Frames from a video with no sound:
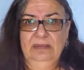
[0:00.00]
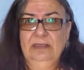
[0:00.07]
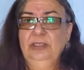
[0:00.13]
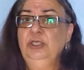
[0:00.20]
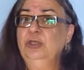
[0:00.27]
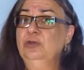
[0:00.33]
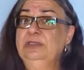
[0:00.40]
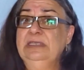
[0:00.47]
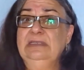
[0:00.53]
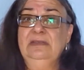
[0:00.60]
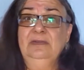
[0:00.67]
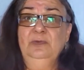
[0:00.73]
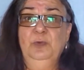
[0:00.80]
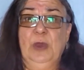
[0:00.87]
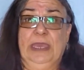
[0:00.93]
You
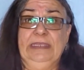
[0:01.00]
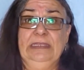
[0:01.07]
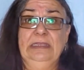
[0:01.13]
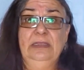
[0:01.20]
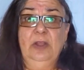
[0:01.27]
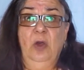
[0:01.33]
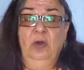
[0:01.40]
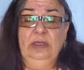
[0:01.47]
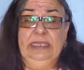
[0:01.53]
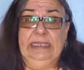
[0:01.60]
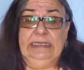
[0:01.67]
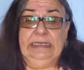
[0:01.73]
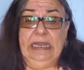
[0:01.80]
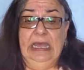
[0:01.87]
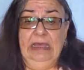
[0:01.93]
didn't wait long
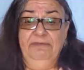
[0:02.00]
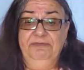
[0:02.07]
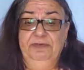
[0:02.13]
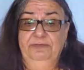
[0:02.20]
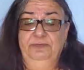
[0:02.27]
enough